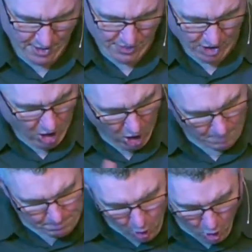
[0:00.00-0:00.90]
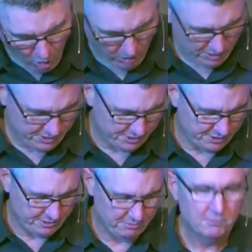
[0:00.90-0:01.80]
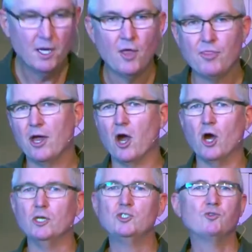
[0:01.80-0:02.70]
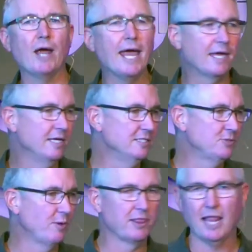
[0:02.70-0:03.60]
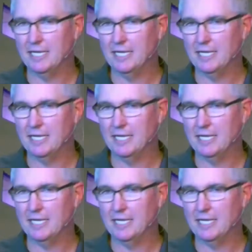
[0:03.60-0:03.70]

there are bulls, there are dragons with